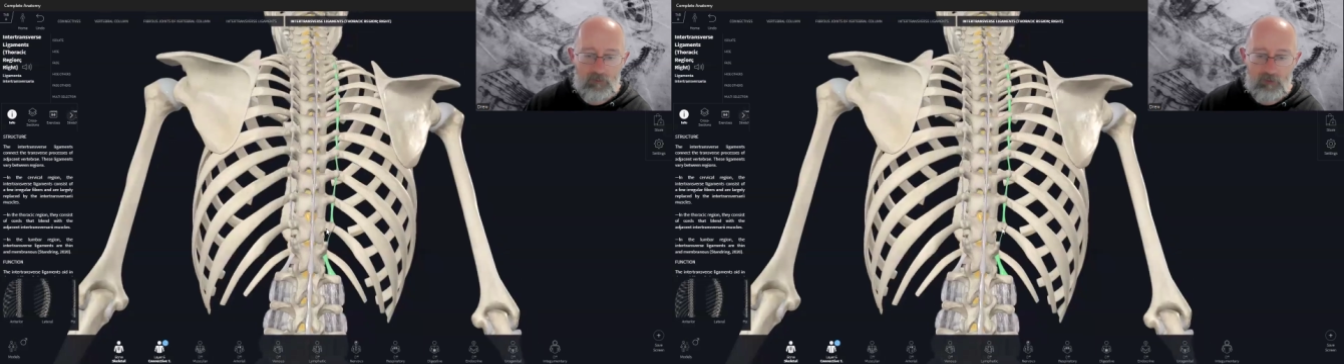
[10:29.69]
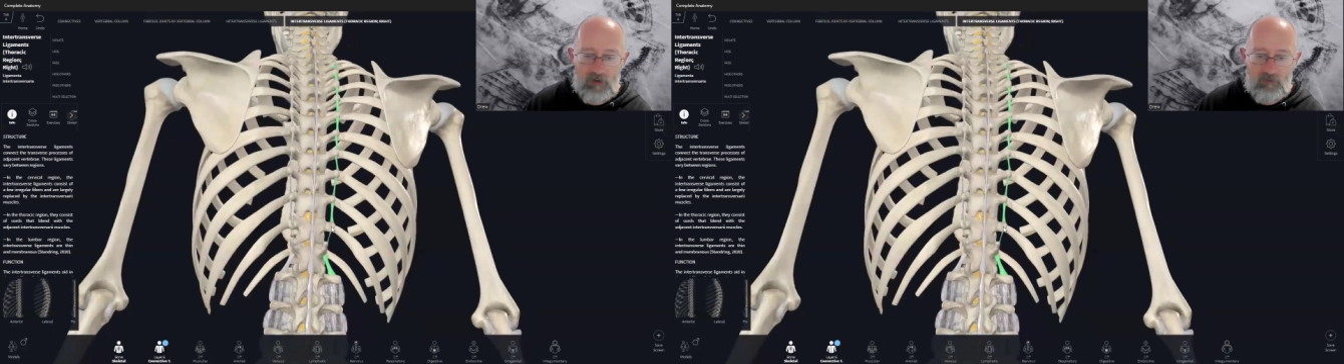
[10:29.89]

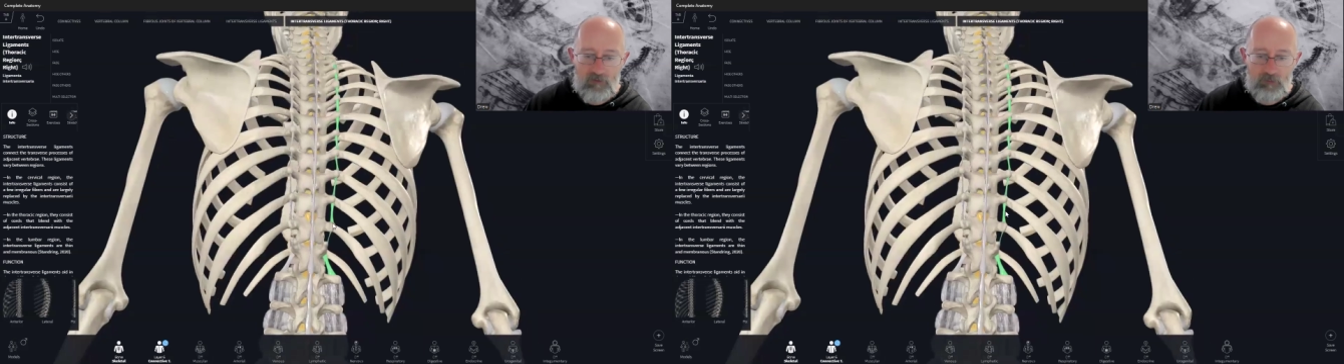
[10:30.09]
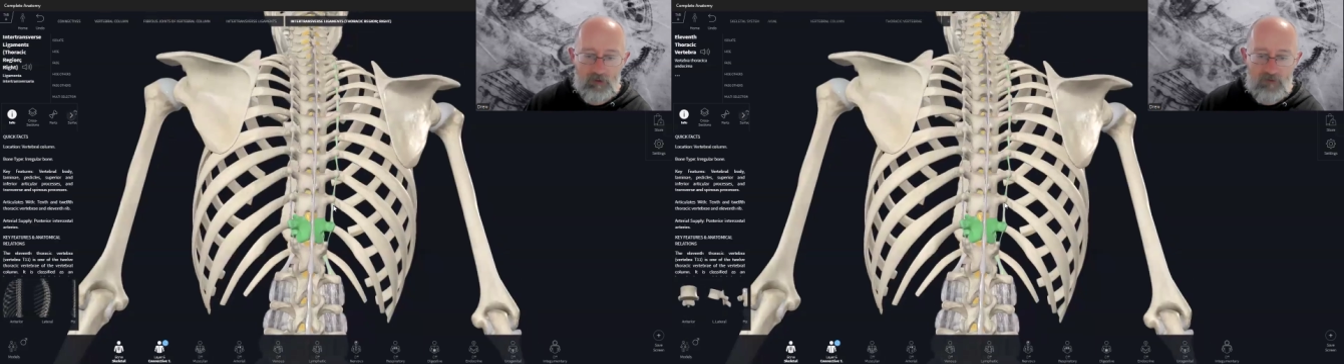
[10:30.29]

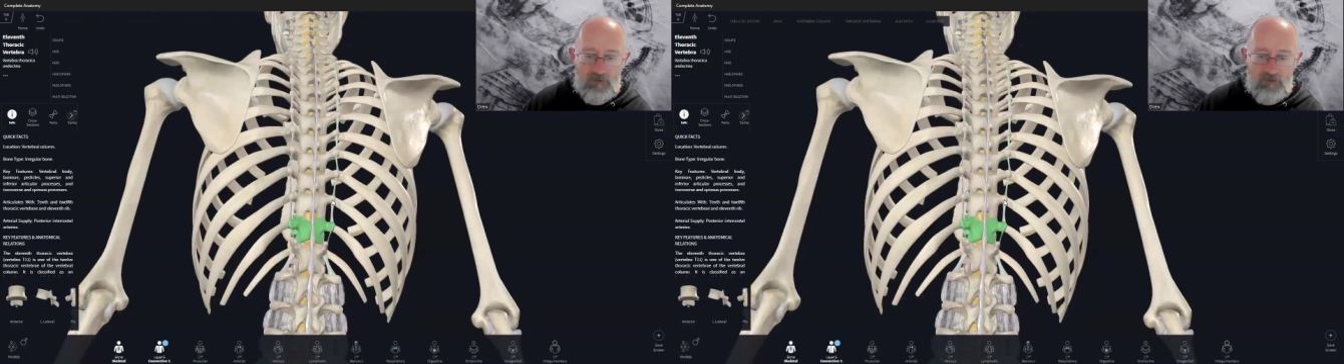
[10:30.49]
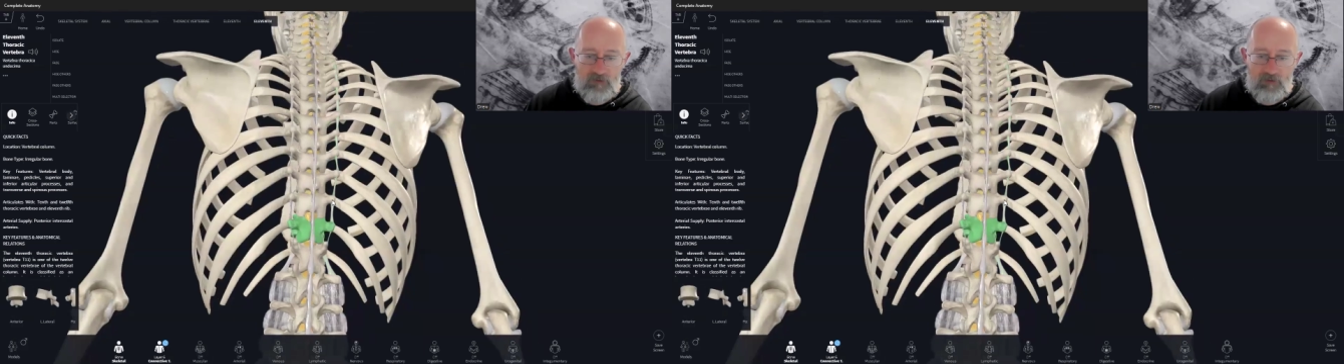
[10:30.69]
transverse
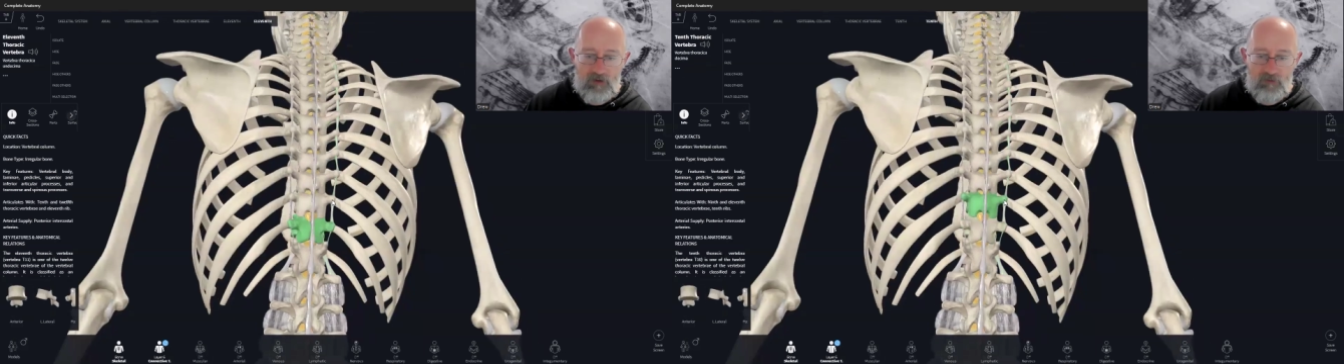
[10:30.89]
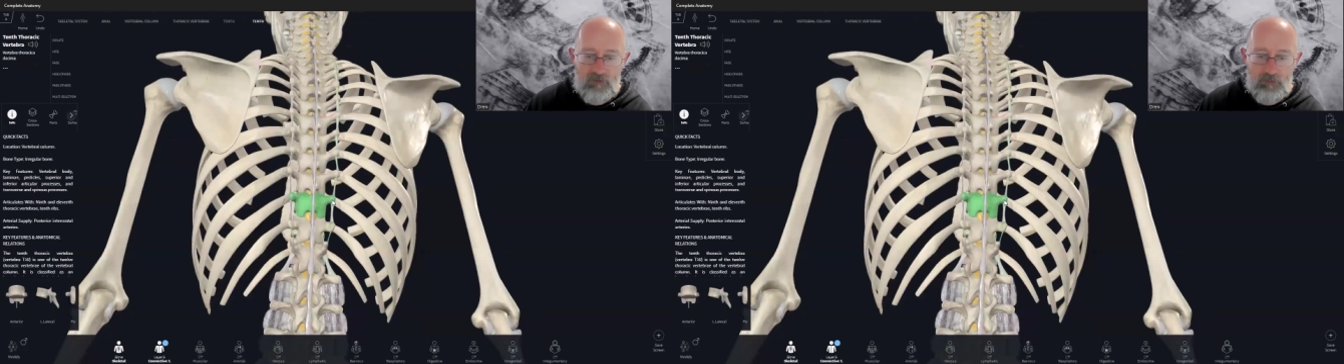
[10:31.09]
process to transverse